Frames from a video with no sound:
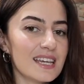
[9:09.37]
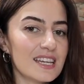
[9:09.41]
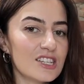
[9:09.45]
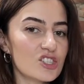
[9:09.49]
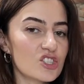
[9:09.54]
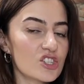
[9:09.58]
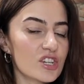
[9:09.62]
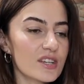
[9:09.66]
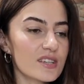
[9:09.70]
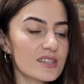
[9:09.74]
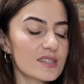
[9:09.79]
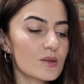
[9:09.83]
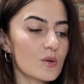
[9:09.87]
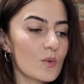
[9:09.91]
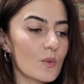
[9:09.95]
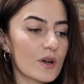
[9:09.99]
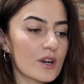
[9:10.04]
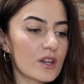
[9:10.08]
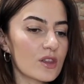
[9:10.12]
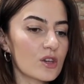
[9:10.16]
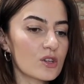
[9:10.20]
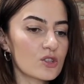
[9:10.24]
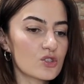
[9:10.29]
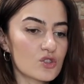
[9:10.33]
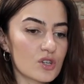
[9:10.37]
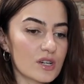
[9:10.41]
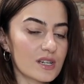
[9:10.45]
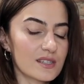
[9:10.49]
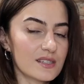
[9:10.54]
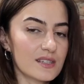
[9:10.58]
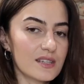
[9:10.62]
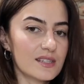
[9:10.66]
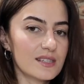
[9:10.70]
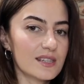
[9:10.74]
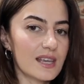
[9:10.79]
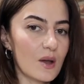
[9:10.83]
It just one of those
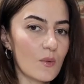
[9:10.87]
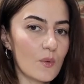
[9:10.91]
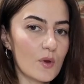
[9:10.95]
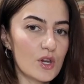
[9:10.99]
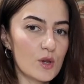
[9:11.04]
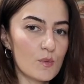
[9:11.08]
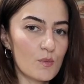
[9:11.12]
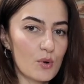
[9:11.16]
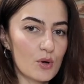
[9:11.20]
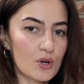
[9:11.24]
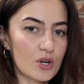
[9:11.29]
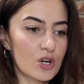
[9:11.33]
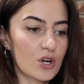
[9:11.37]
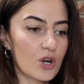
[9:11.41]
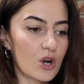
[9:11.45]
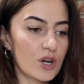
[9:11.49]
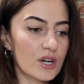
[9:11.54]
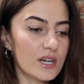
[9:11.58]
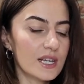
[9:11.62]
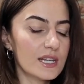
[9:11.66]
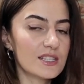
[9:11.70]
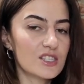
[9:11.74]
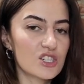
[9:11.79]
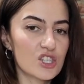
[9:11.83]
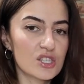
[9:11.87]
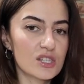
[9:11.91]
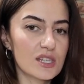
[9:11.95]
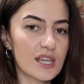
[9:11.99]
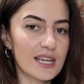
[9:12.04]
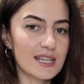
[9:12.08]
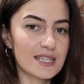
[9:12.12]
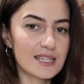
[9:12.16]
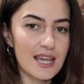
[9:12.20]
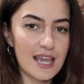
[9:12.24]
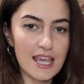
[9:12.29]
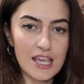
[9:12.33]
dresses that when you put it on, it just
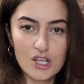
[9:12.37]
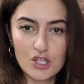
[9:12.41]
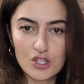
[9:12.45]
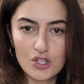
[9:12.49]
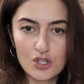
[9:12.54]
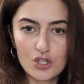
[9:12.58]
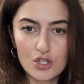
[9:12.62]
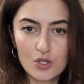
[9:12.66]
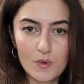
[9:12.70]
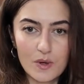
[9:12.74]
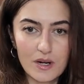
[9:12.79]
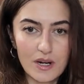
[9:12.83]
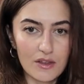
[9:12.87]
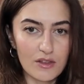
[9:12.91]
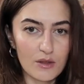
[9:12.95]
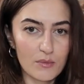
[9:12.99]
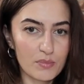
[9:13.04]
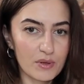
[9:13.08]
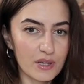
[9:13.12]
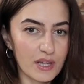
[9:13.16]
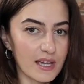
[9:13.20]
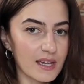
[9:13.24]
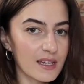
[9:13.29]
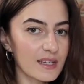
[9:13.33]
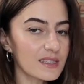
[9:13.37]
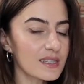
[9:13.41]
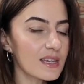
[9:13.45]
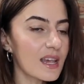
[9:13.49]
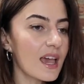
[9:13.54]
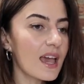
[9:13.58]
like takes you to another place.